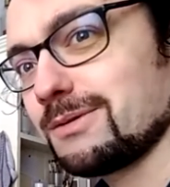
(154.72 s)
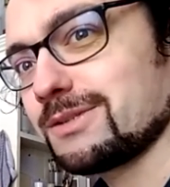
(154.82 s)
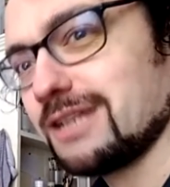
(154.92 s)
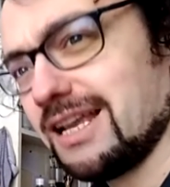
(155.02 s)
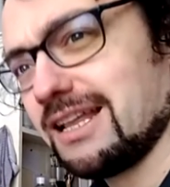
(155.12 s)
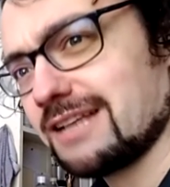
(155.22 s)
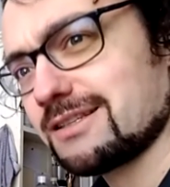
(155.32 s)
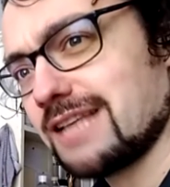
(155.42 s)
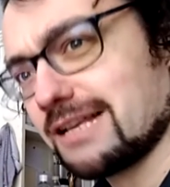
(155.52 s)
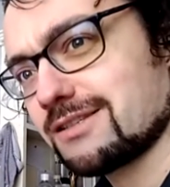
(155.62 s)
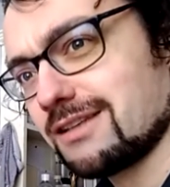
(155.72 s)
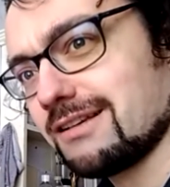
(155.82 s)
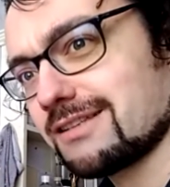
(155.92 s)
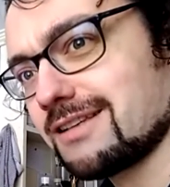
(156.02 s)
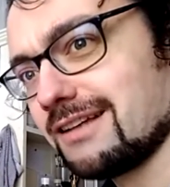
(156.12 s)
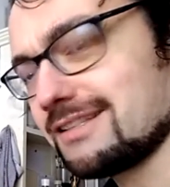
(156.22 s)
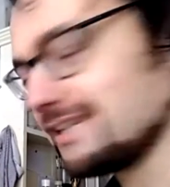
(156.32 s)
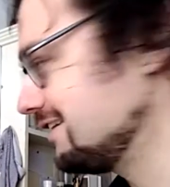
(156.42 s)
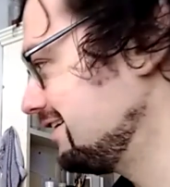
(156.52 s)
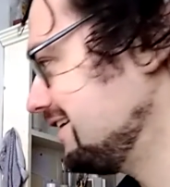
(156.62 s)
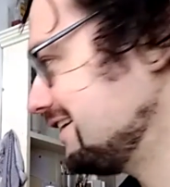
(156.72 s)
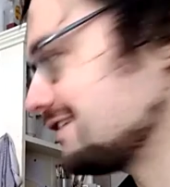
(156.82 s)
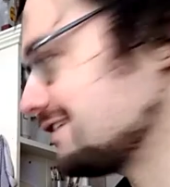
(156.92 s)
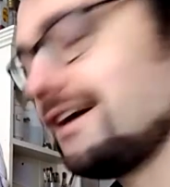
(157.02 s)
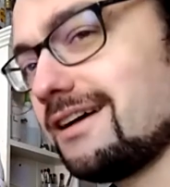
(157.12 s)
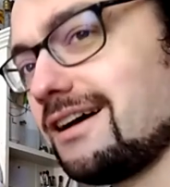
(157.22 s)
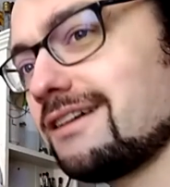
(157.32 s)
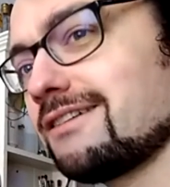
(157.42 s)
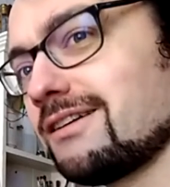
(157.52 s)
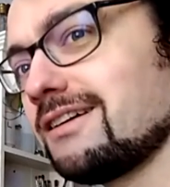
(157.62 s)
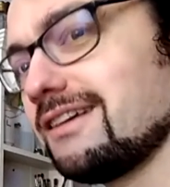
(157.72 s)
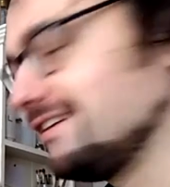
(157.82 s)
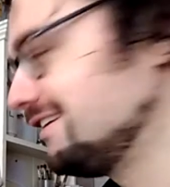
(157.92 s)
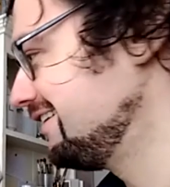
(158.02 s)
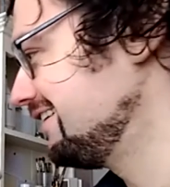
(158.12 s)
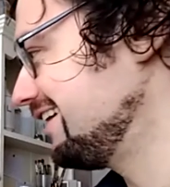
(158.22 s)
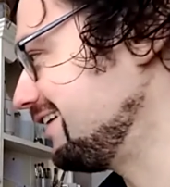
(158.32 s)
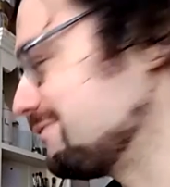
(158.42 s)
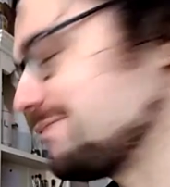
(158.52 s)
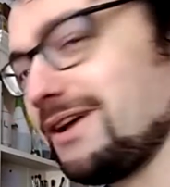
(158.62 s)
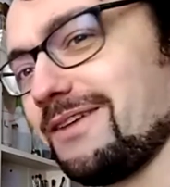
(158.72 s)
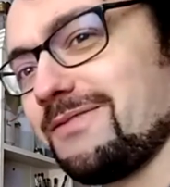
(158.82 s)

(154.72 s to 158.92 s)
said, "Yeah, that's sight sizing." It's like, all right, but